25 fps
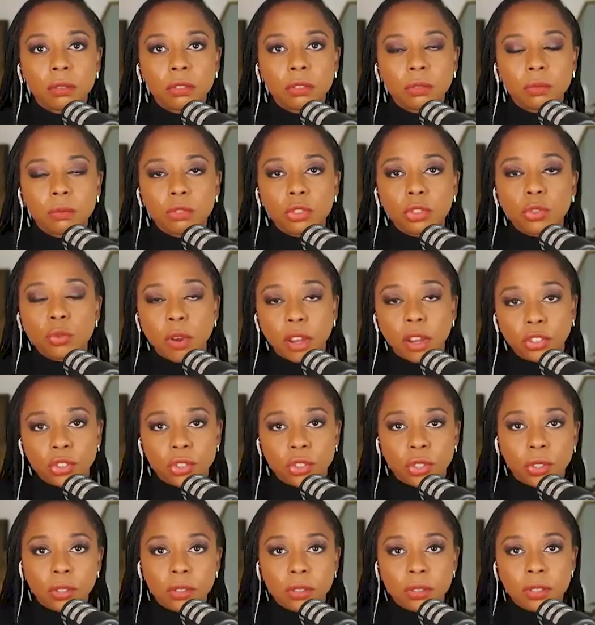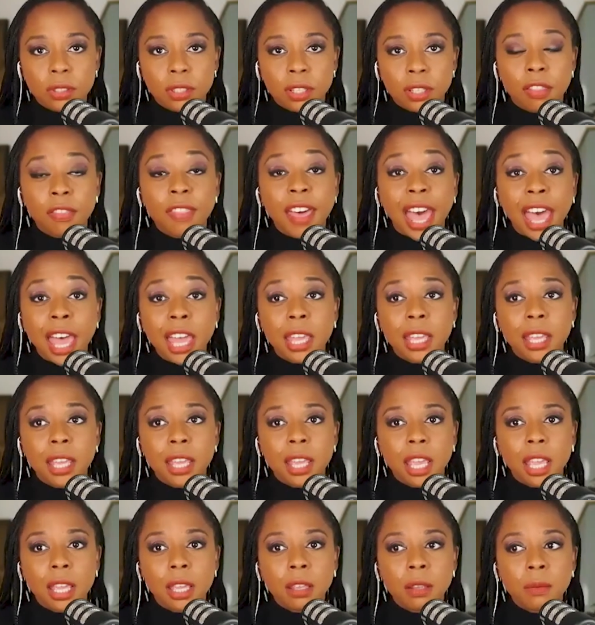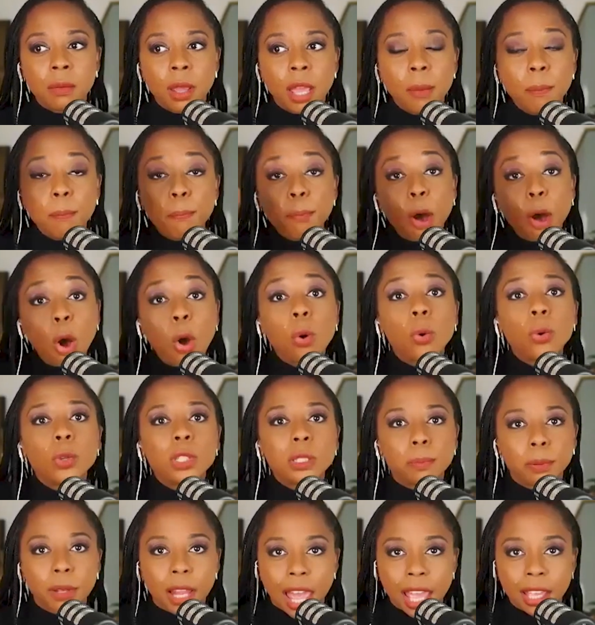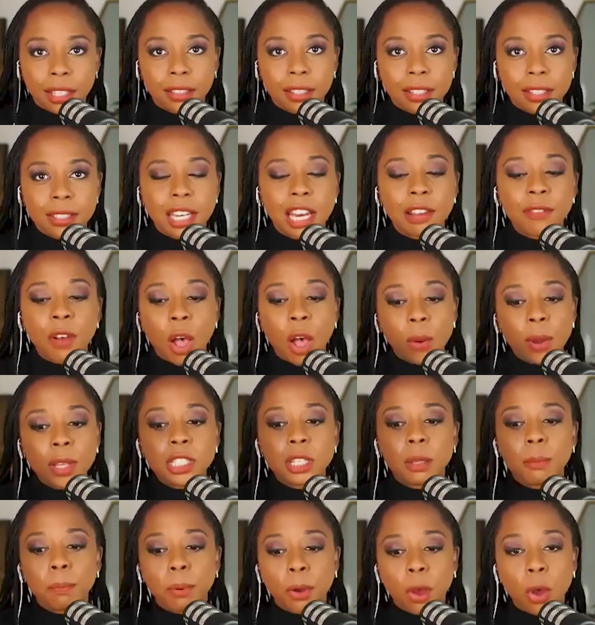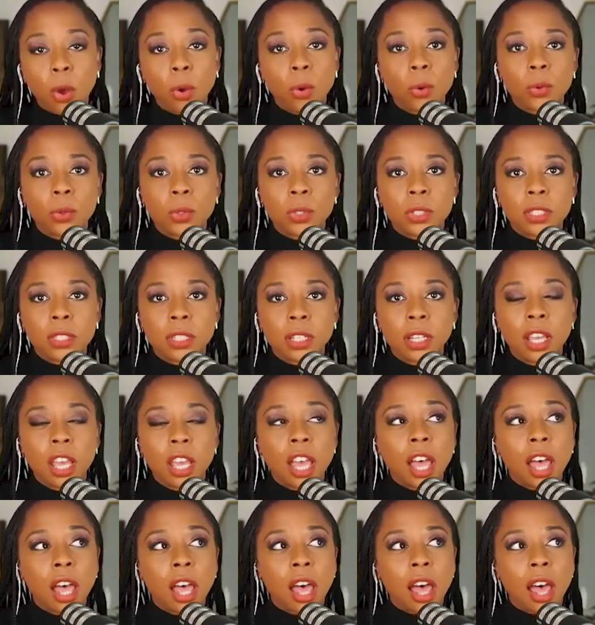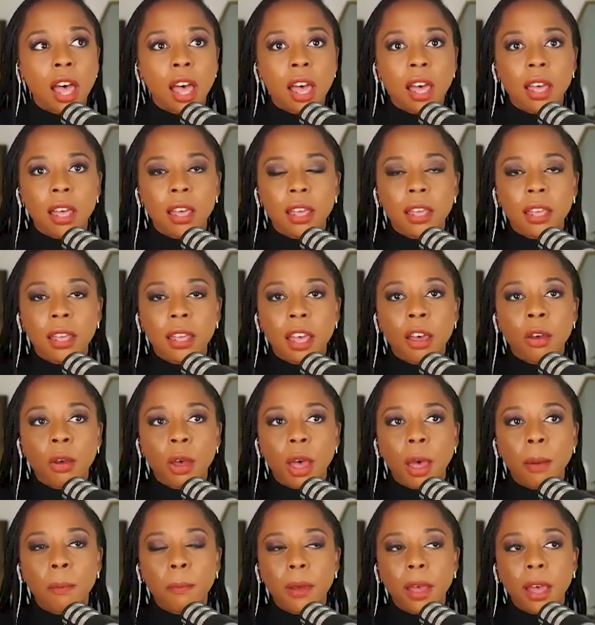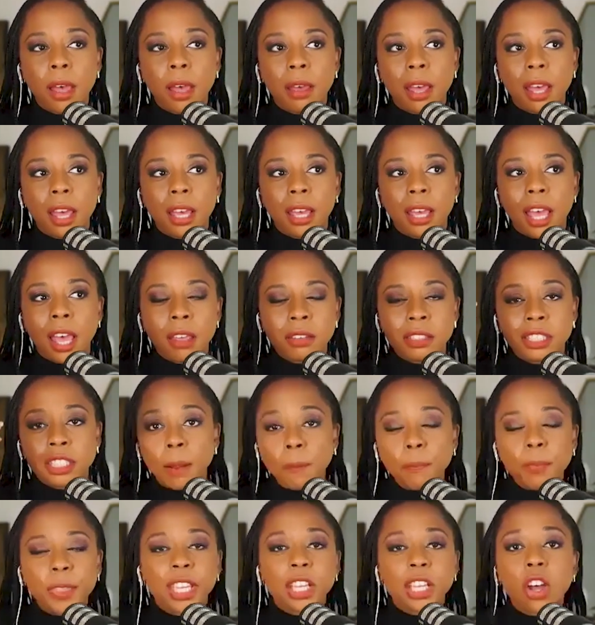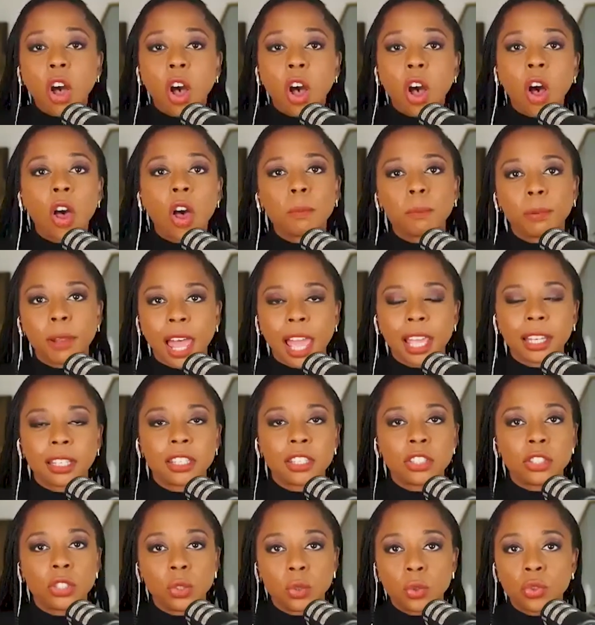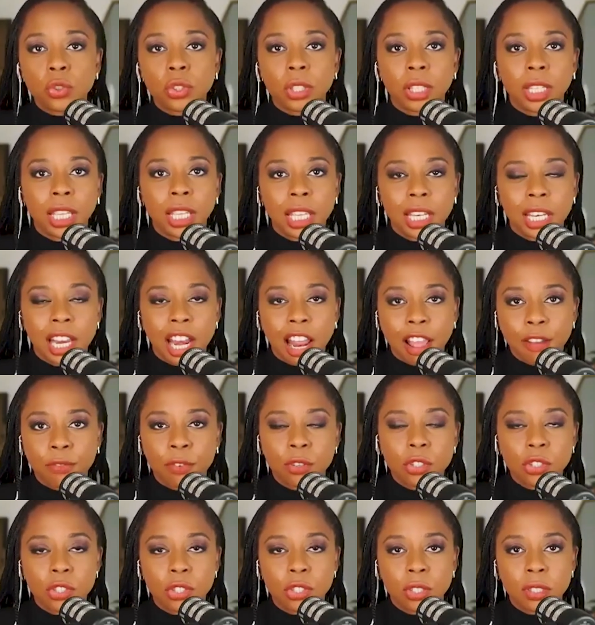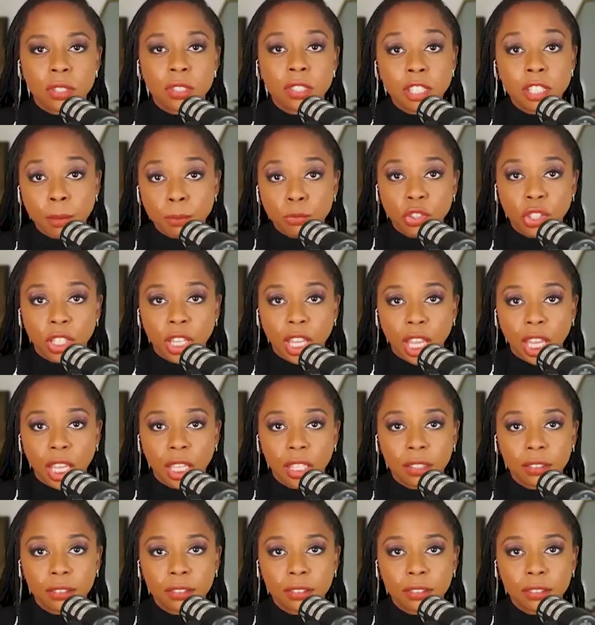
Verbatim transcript: structures that impose blackness and have always imposed uh, a, a, a, something called blackness, usually in an effort to subjugate